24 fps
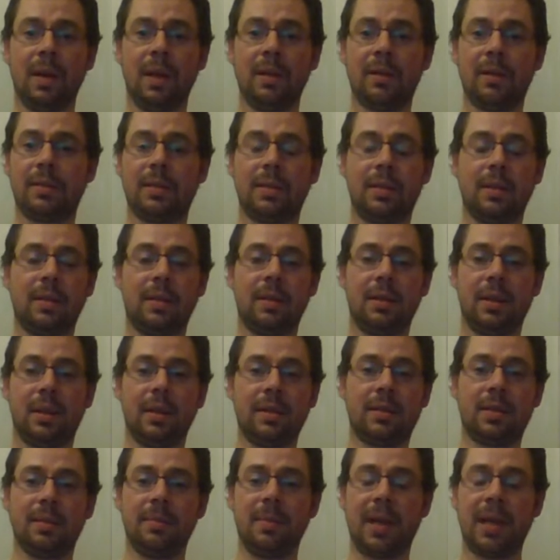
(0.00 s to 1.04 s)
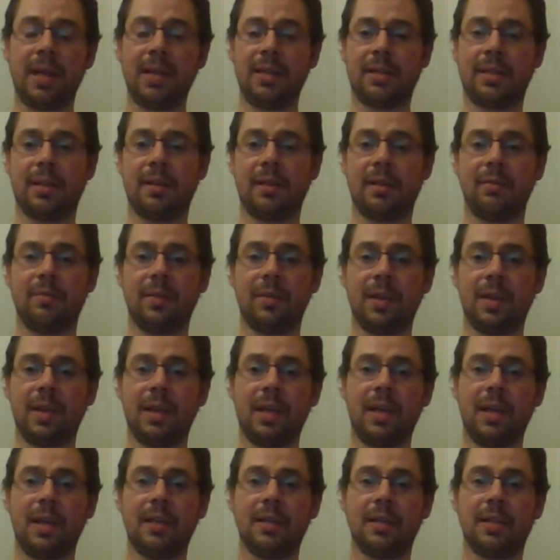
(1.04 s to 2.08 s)
It's amazing, it
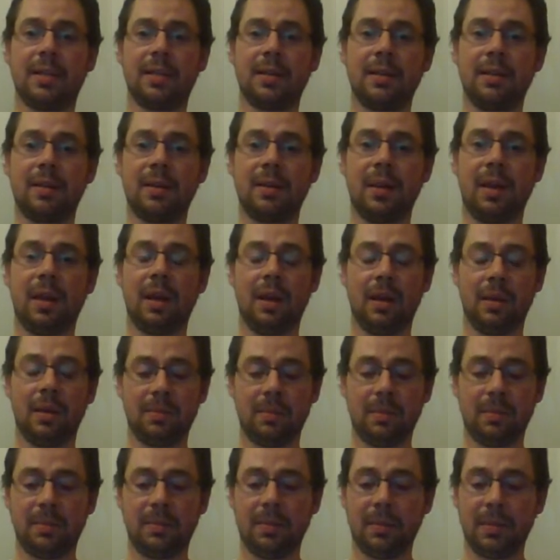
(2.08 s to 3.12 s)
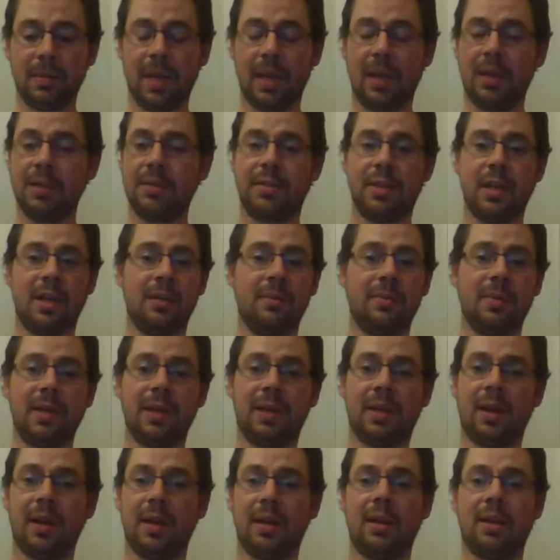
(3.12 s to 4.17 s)
really is. I
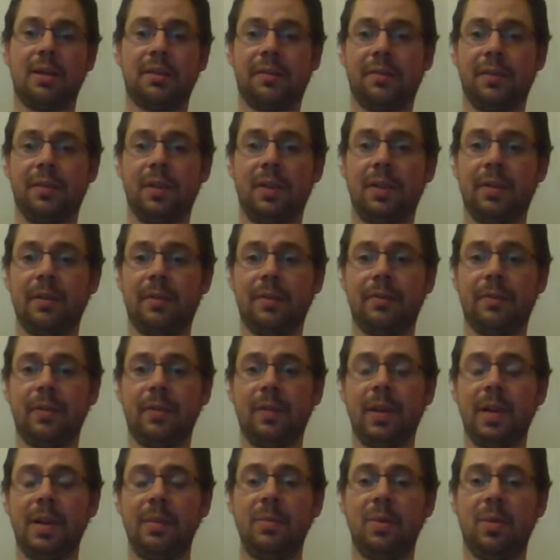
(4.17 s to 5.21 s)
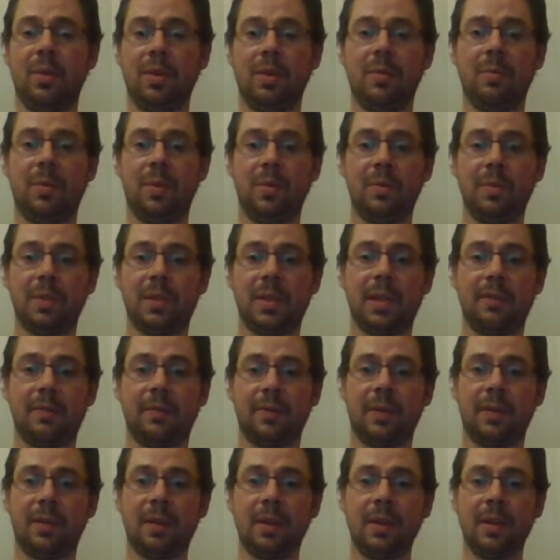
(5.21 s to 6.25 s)
genuinely can't ask for any more than what was
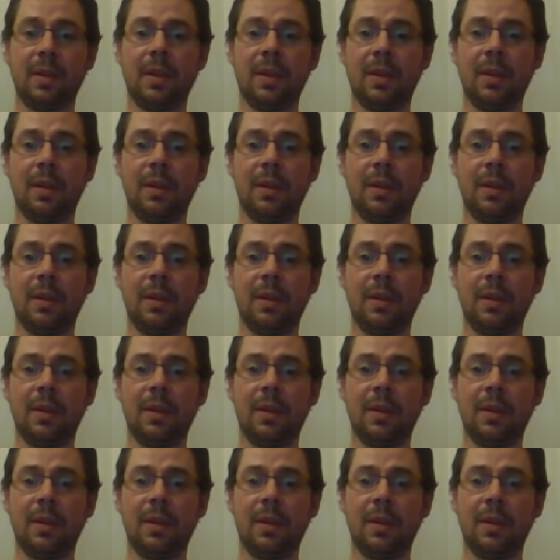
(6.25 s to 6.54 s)
given.